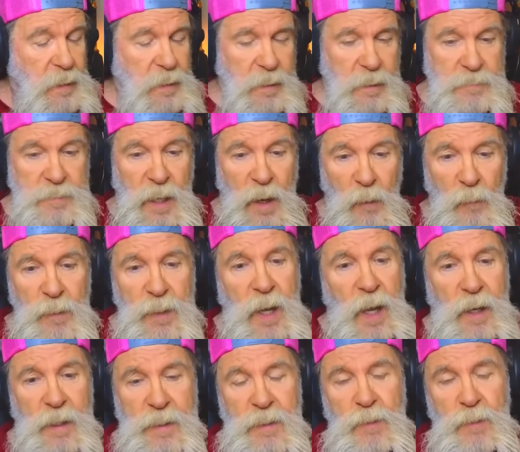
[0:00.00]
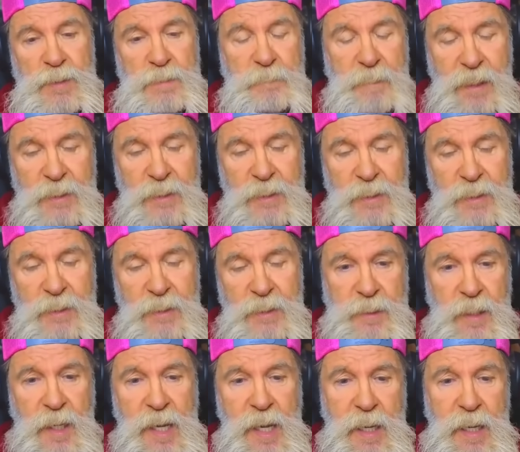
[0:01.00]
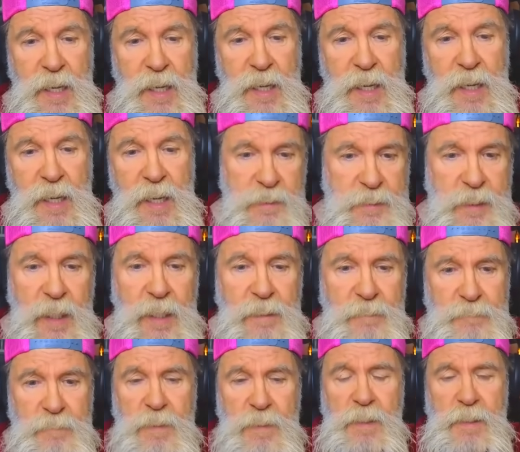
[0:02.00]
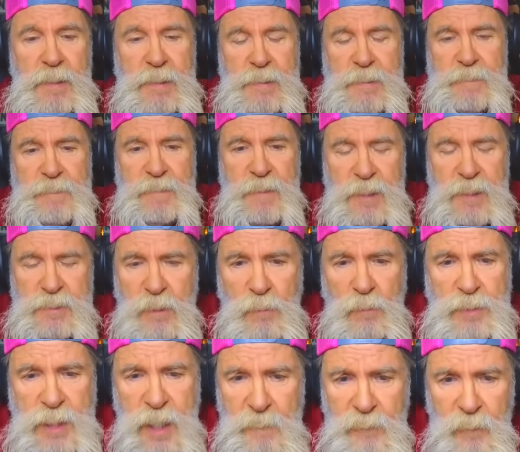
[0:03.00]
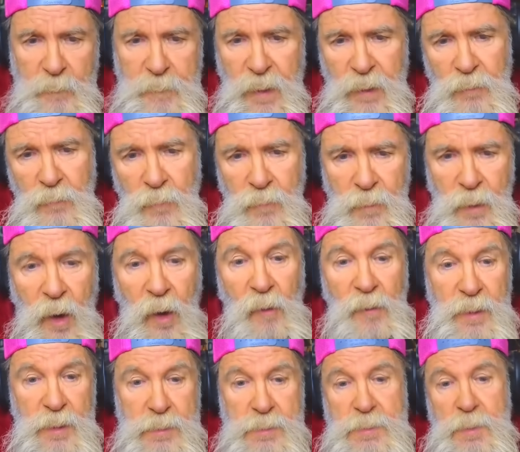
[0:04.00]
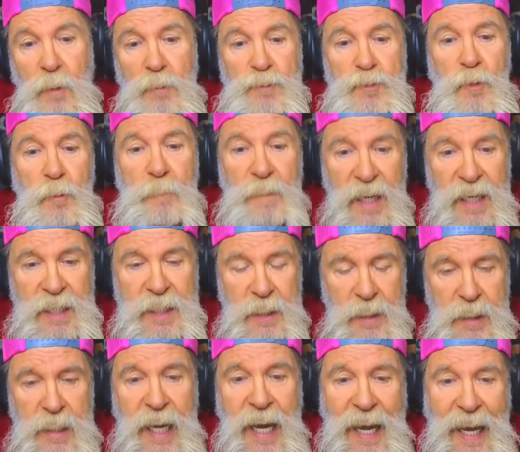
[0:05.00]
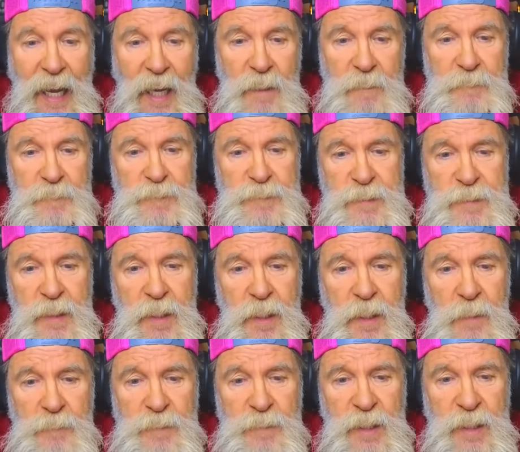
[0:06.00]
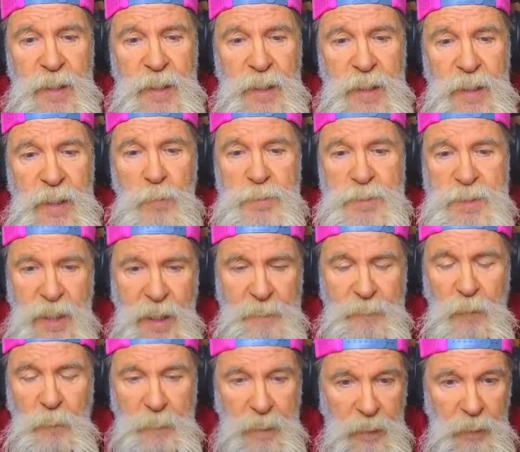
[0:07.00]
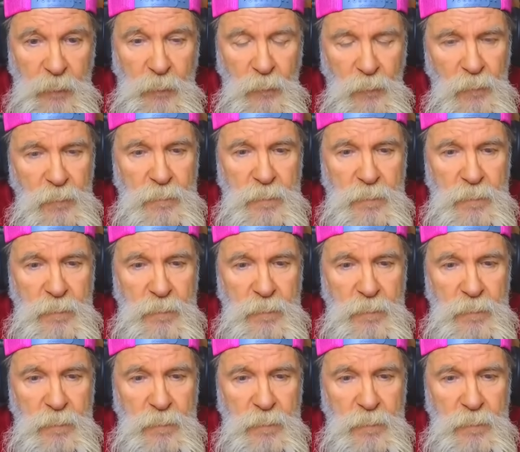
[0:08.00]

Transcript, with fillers: Because all we got to do is mention his name, and he's so temperamental, or his social media guy is so temperamental.